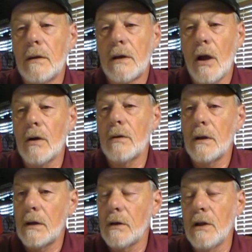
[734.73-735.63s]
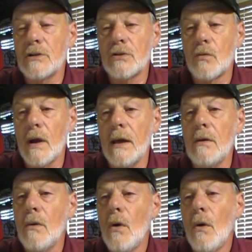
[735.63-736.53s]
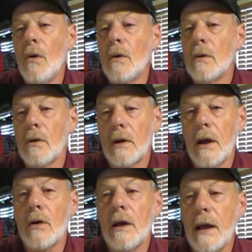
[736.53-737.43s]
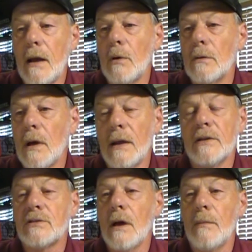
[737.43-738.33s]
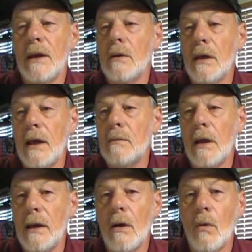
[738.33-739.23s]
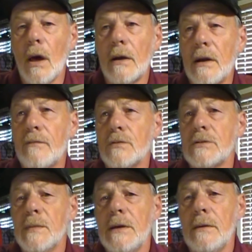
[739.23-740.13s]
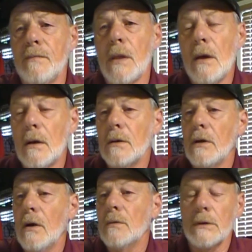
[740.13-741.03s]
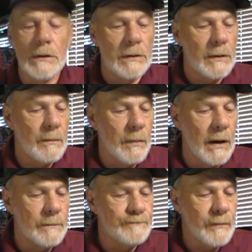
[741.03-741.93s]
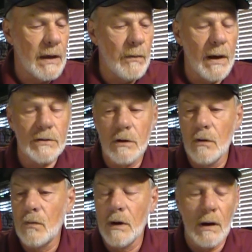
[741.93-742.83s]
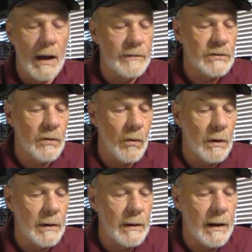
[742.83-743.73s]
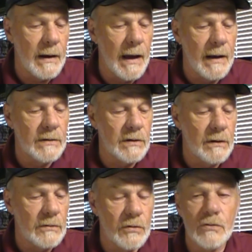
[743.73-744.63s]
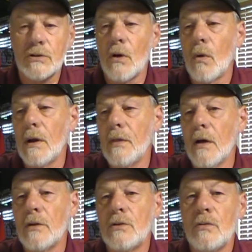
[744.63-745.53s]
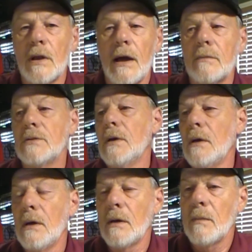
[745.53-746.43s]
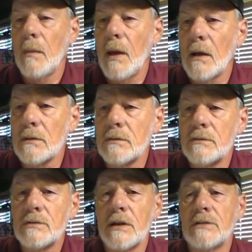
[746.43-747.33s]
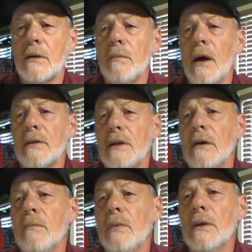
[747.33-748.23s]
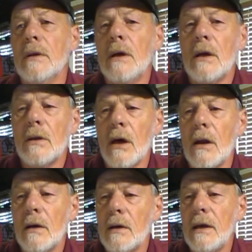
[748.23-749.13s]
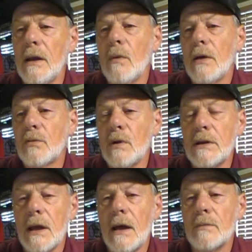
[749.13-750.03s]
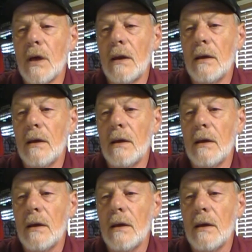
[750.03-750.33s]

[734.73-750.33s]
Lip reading: carry it in condition red or carry a hammer. I mean, it ain't a whole lot of difference to me, you know. But anyway, that's a little real life story, and that is a true story. The other 2 times, maybe I'll say something about them, but anyway, 3 times